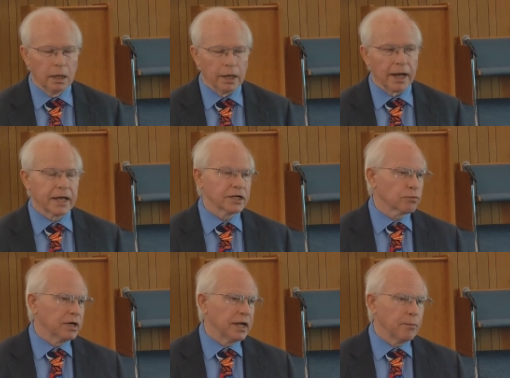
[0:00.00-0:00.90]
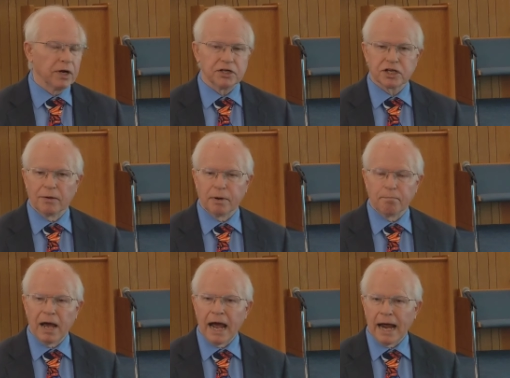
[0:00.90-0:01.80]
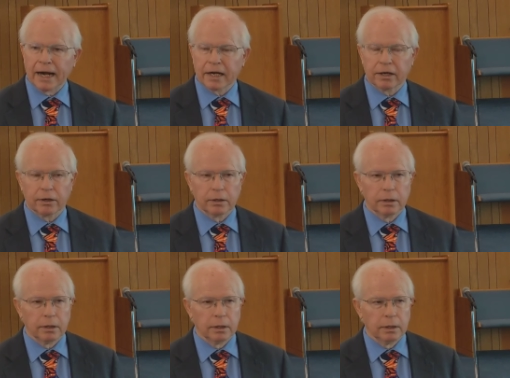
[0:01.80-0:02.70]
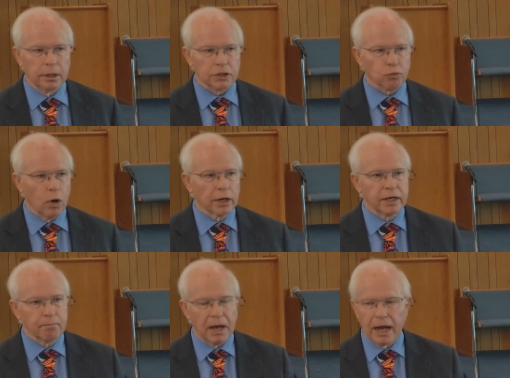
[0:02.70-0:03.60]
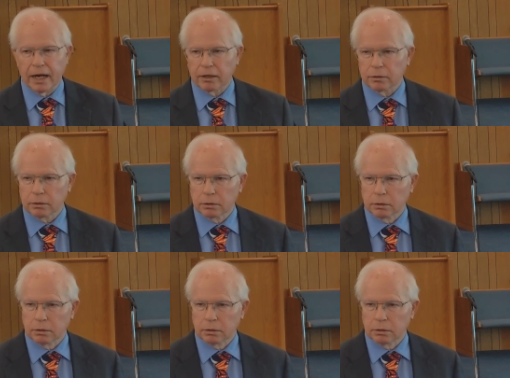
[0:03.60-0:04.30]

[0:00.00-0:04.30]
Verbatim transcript: And I guess one day when he's coming back, He's walking back